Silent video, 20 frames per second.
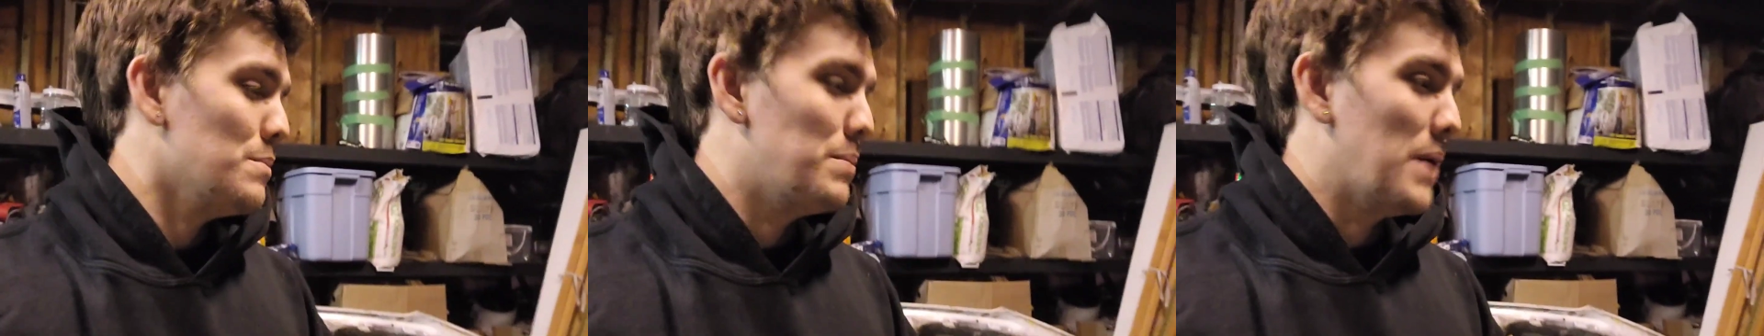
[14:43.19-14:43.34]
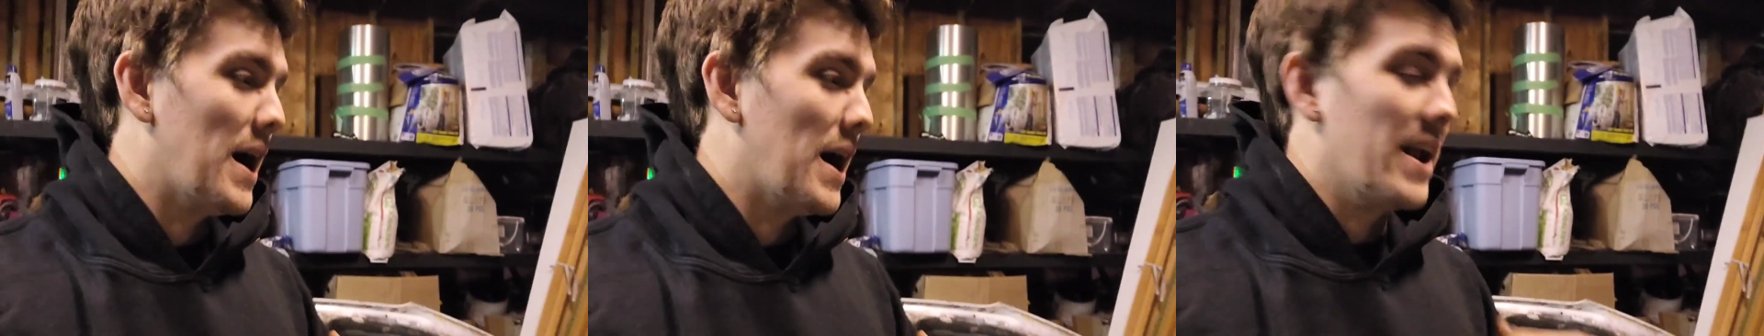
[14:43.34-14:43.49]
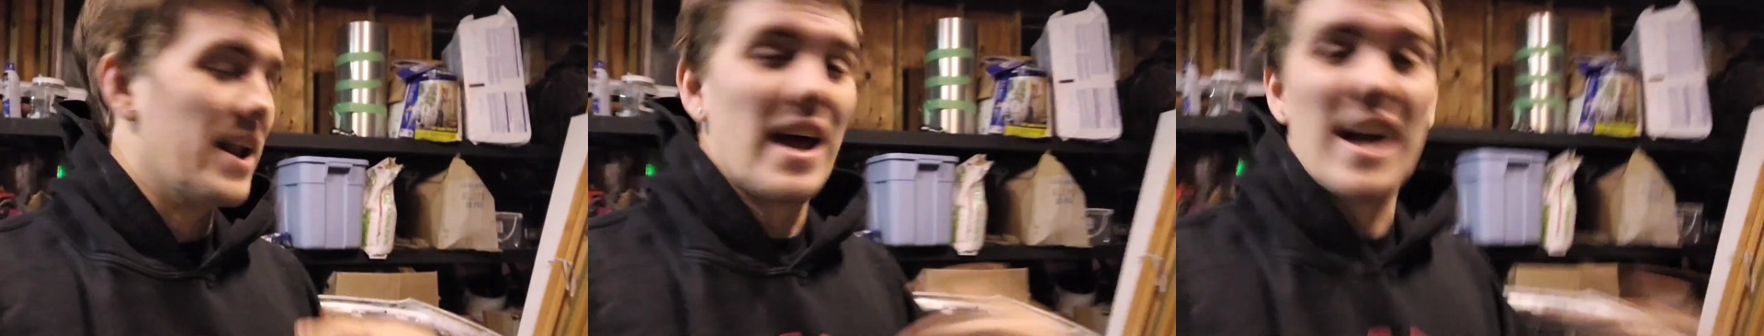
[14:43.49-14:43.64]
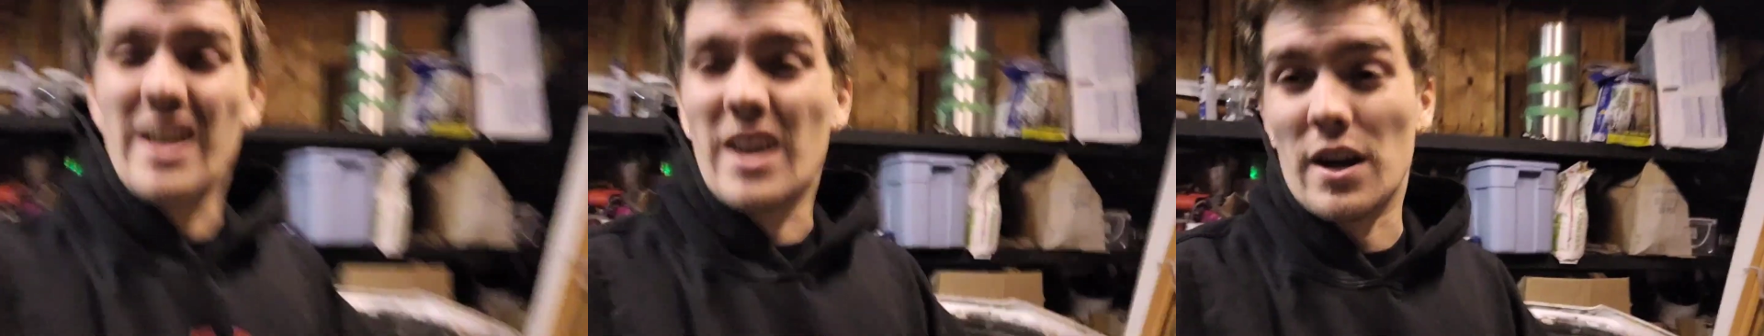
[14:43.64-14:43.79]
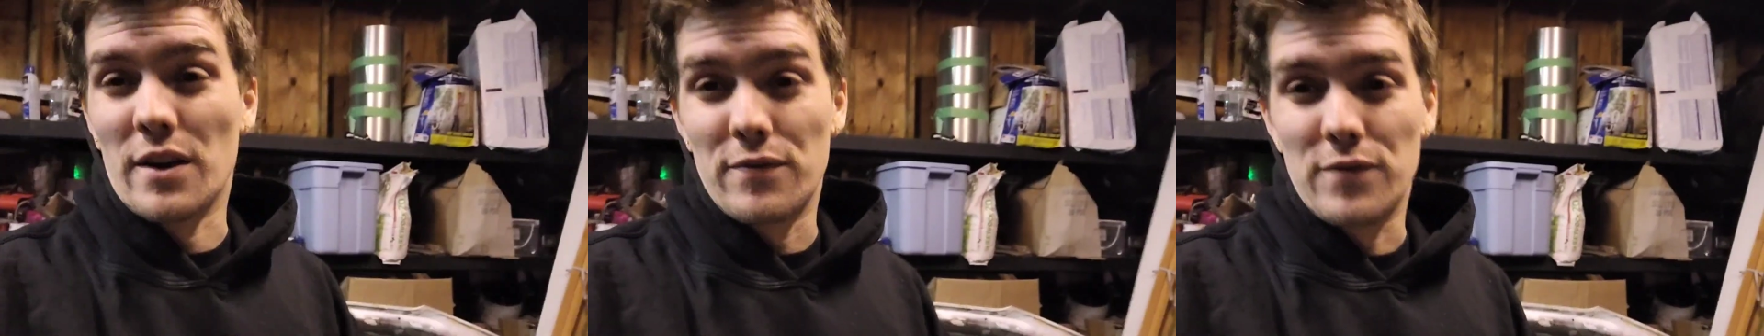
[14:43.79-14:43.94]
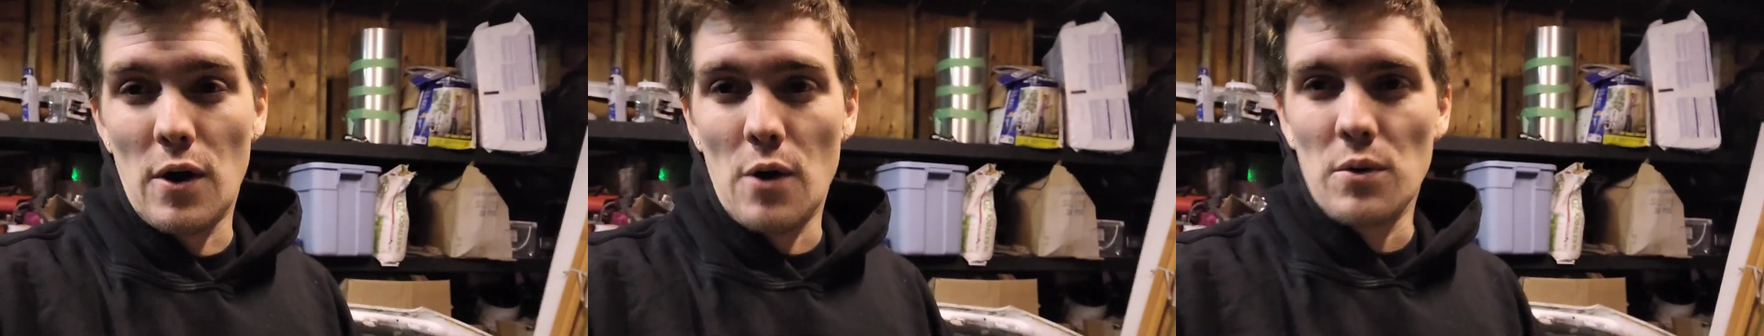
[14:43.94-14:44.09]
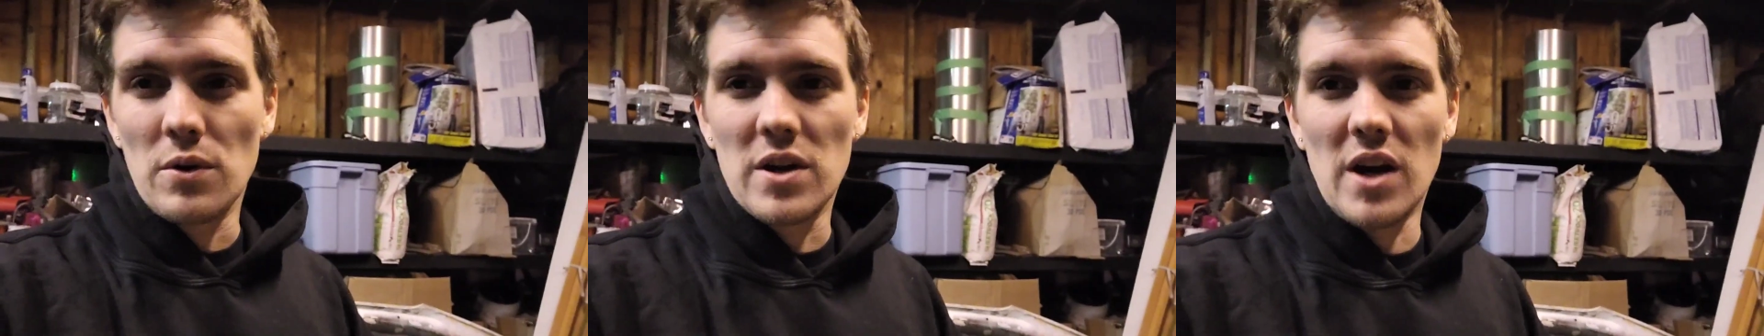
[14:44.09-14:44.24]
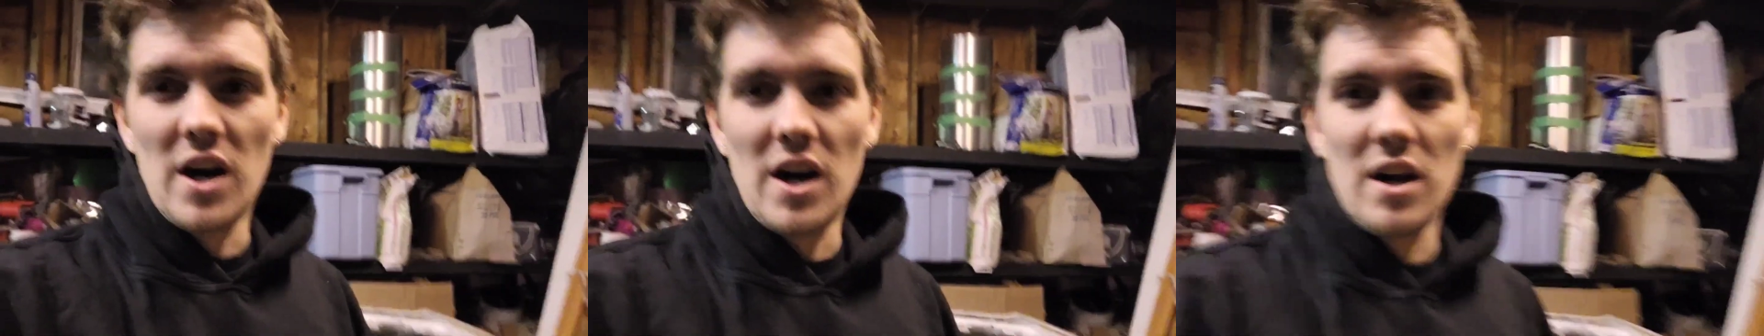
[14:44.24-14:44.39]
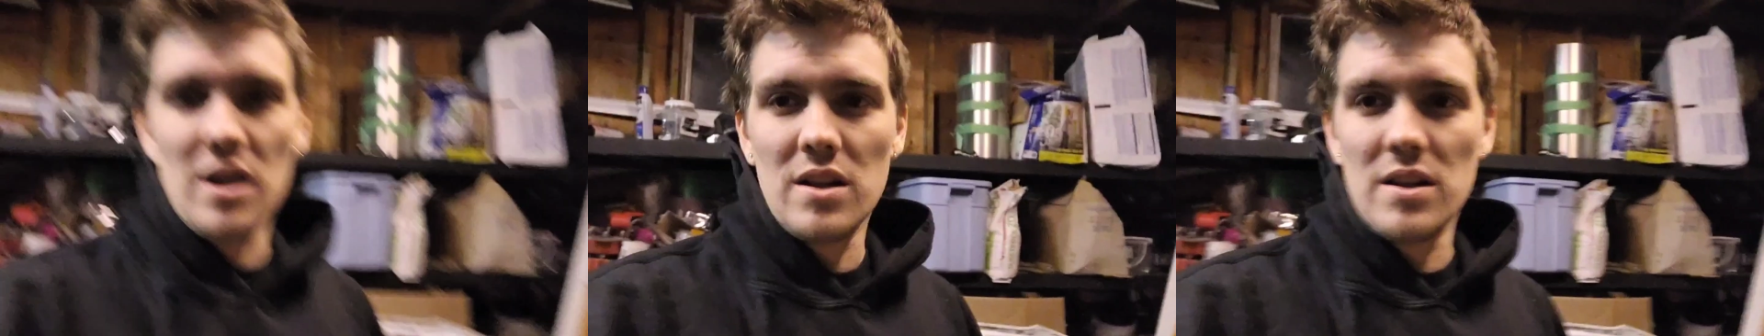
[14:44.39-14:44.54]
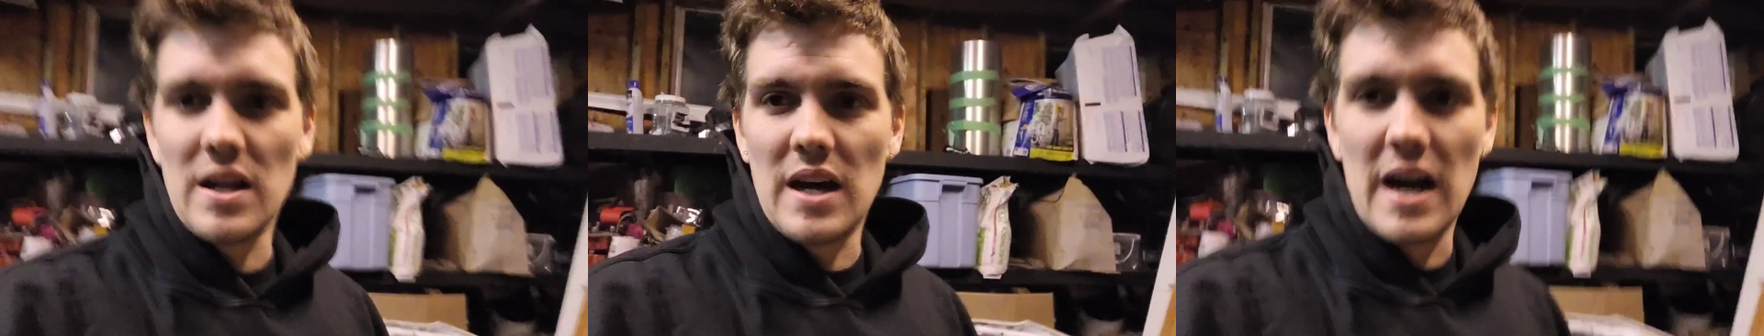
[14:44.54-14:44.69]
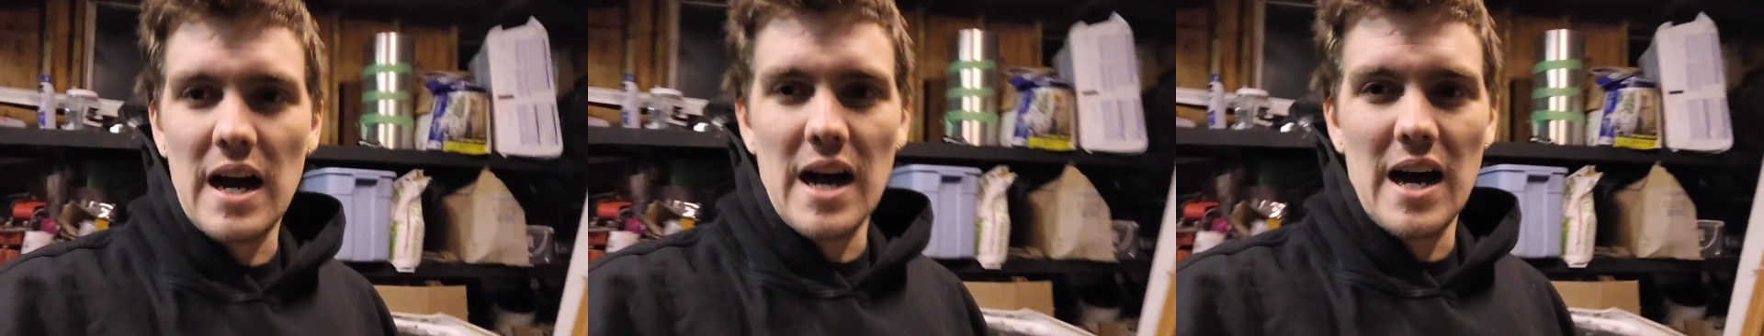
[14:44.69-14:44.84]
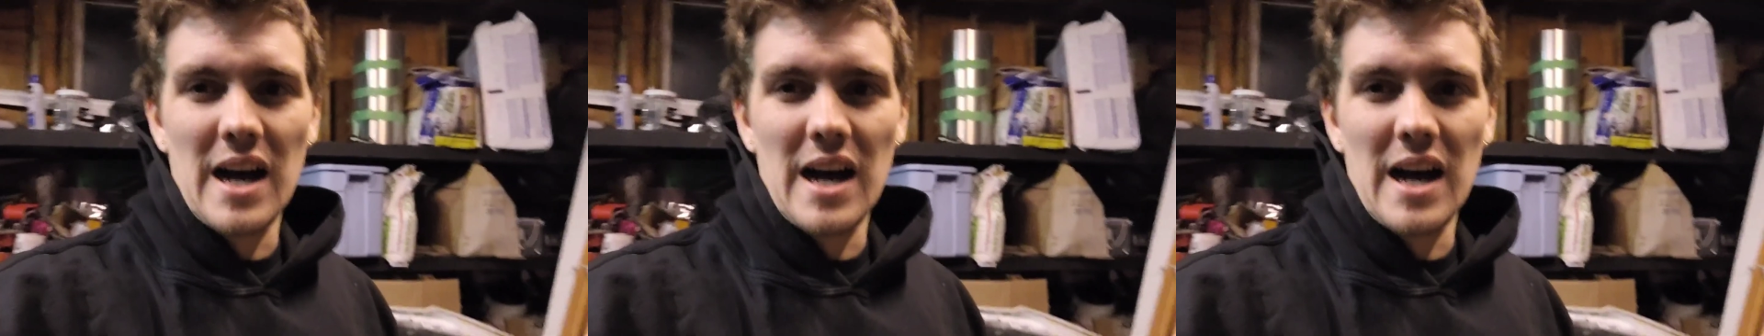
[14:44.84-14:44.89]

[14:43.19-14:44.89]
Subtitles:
but I got a phone call,